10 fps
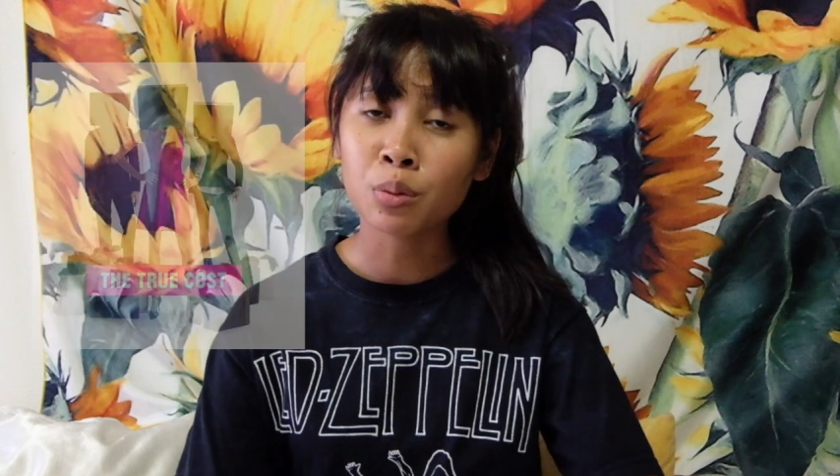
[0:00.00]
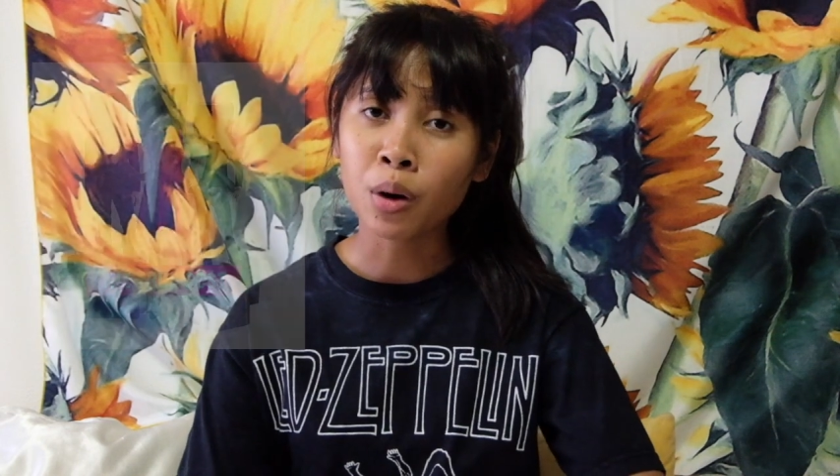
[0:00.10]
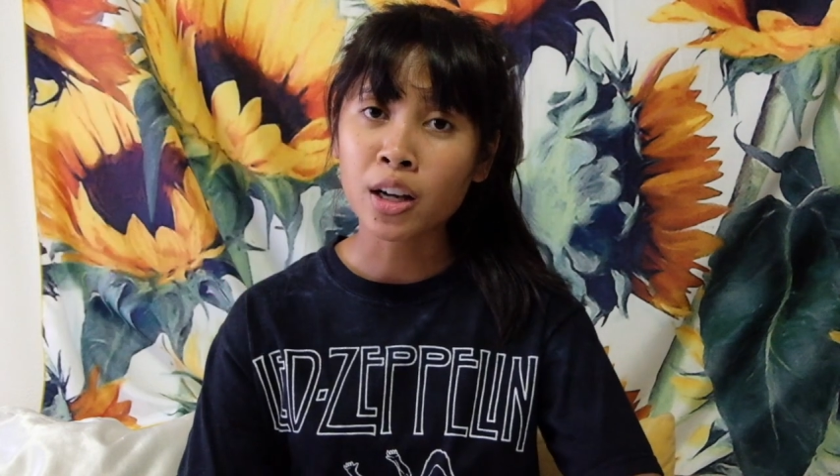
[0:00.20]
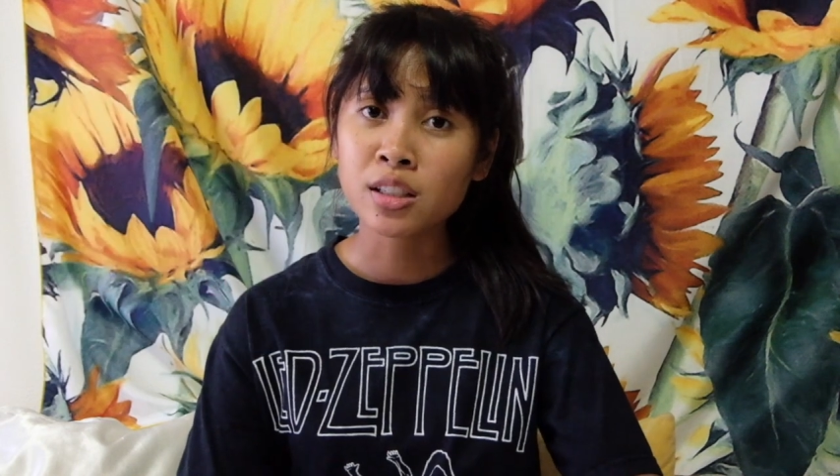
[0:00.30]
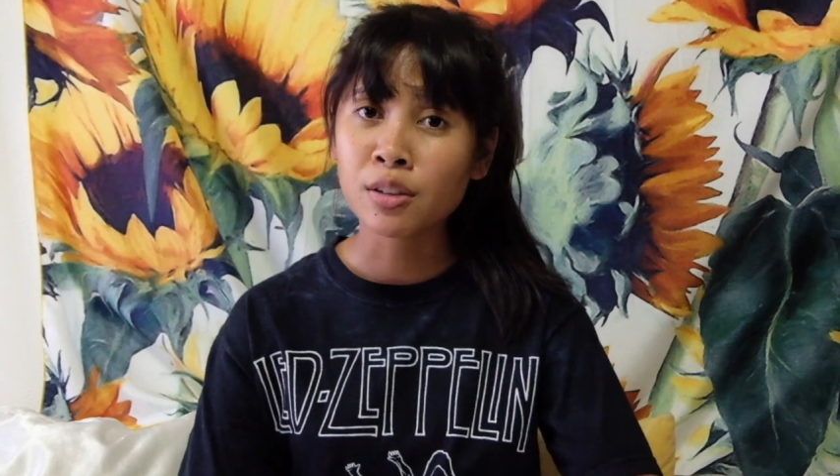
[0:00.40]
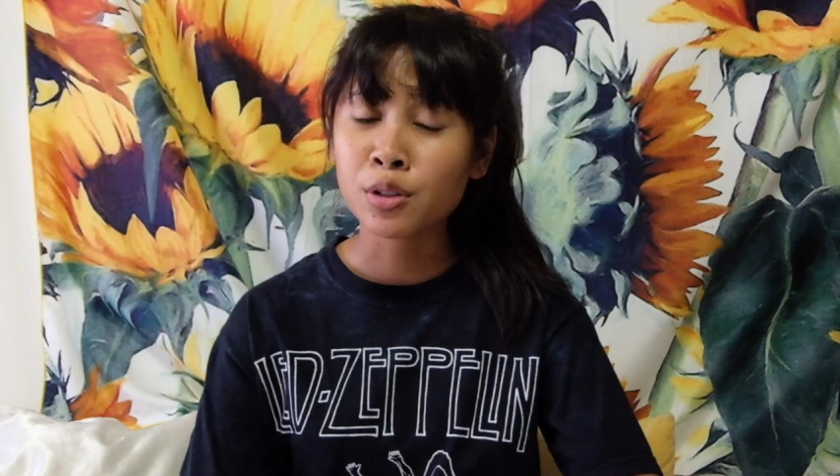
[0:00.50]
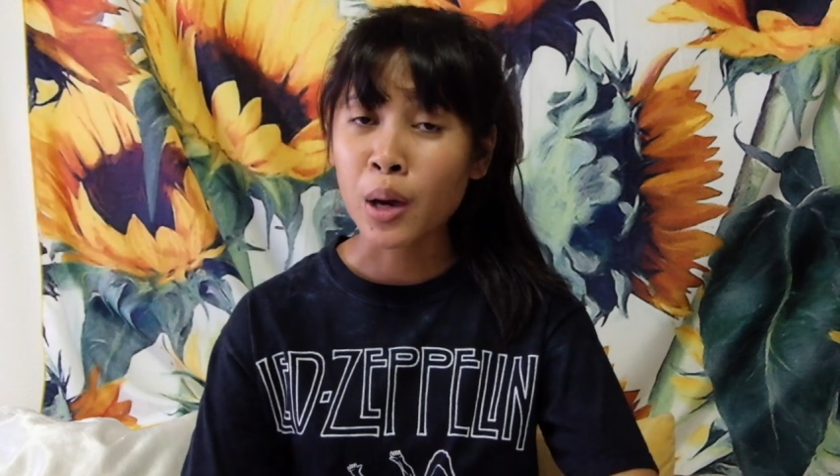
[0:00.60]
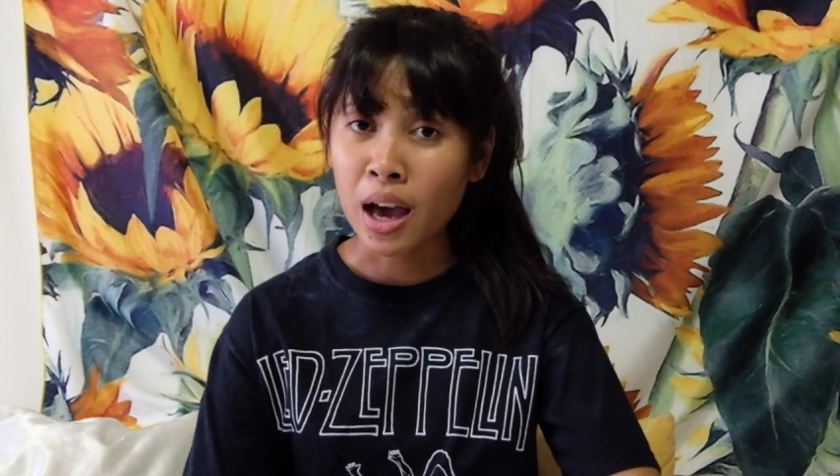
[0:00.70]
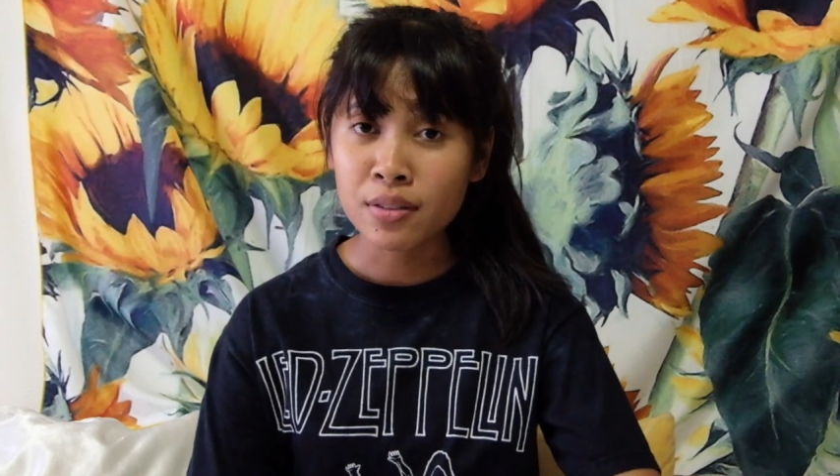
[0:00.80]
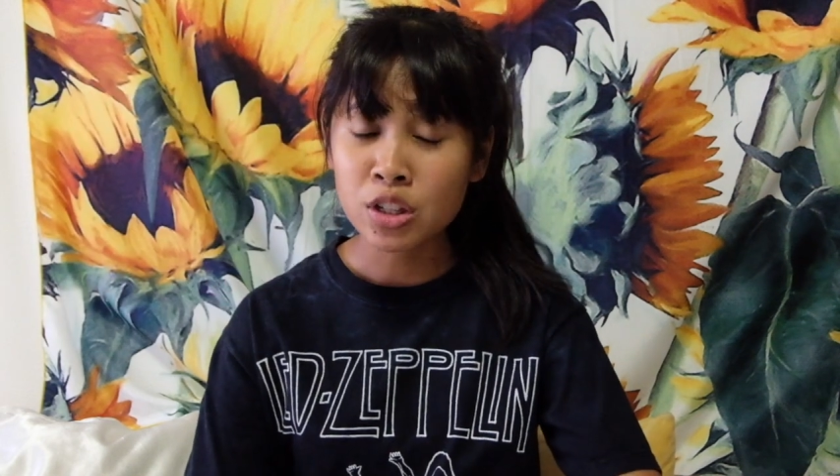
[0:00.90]
watch if you
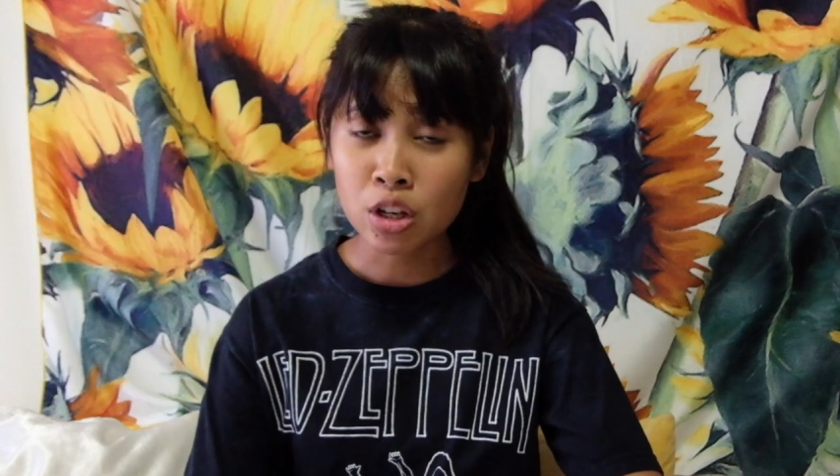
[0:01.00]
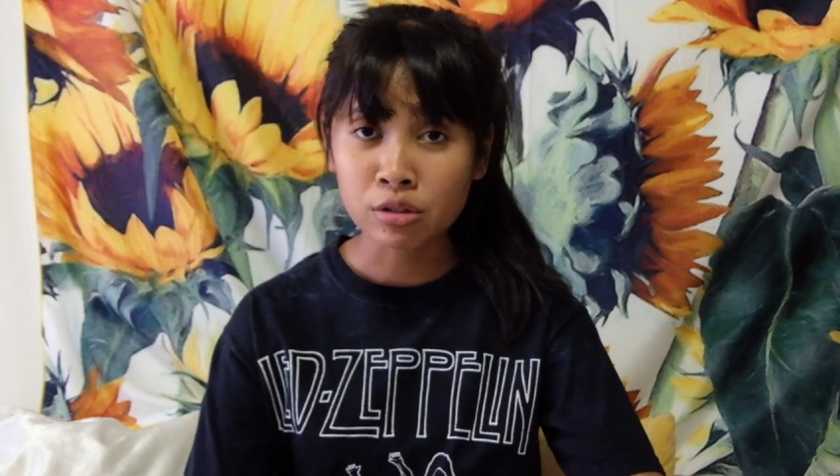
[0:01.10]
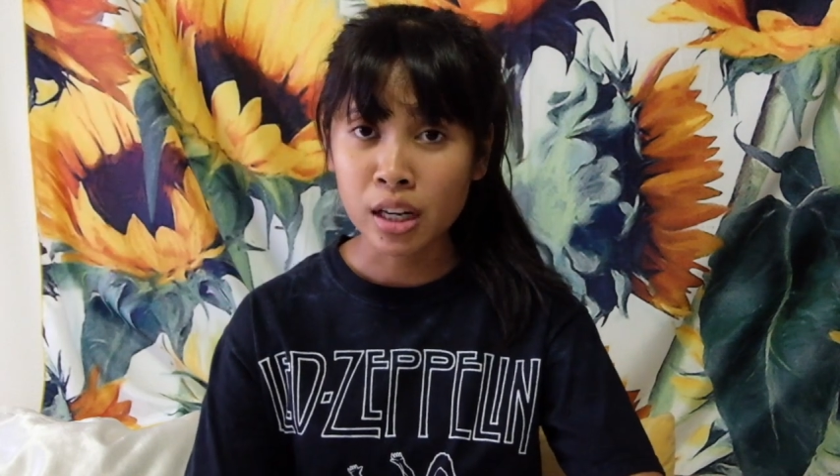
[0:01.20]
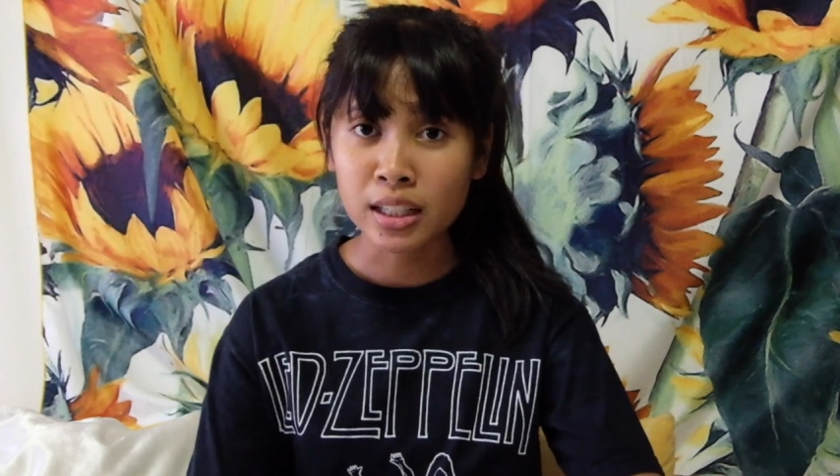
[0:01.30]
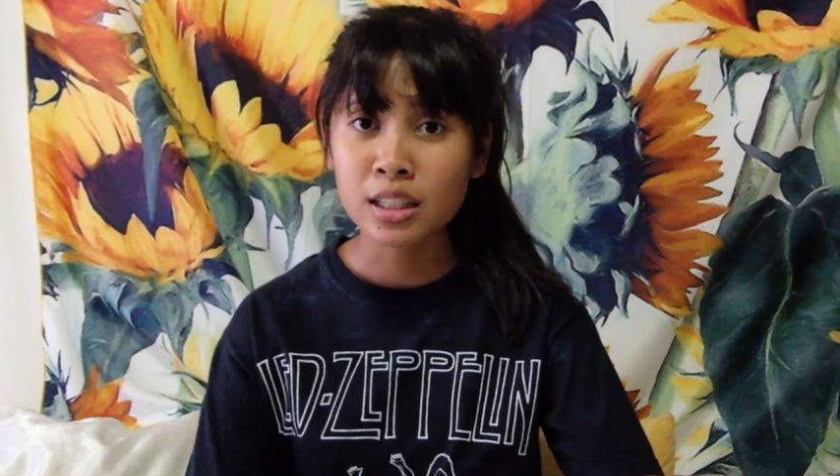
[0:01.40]
haven't already.